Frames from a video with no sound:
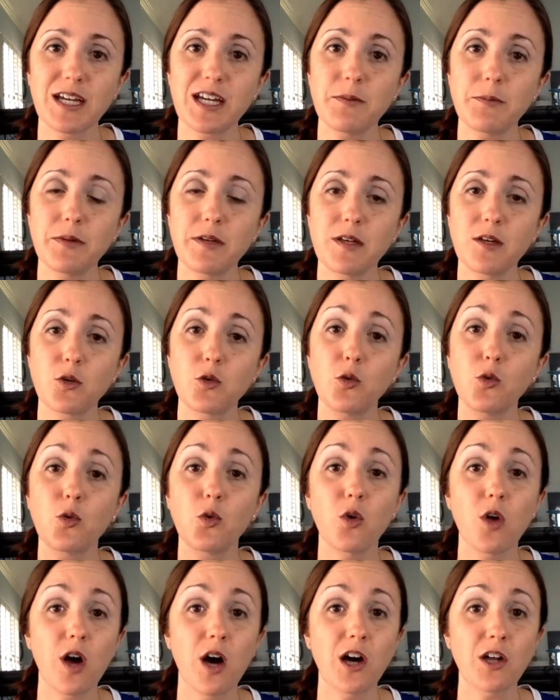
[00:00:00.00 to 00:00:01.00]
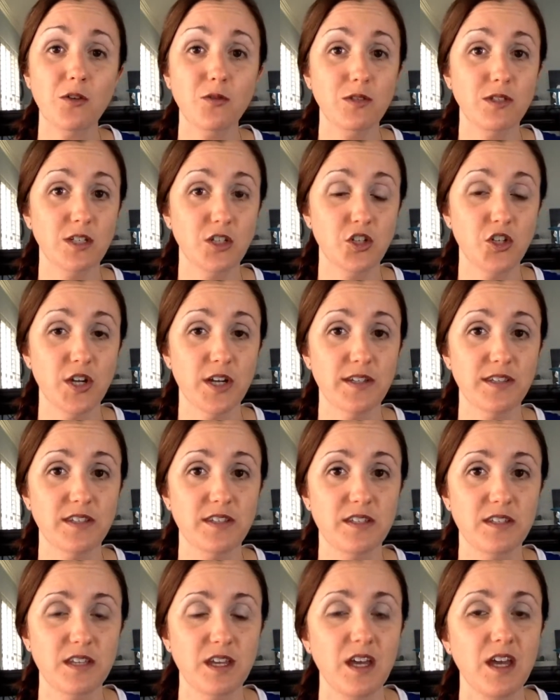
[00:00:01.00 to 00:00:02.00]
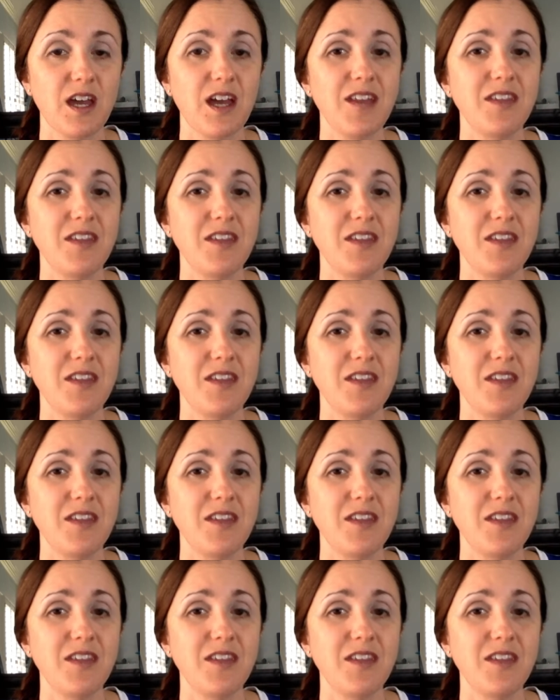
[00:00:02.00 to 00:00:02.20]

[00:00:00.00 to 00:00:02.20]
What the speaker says: typing, Google auto-suggests.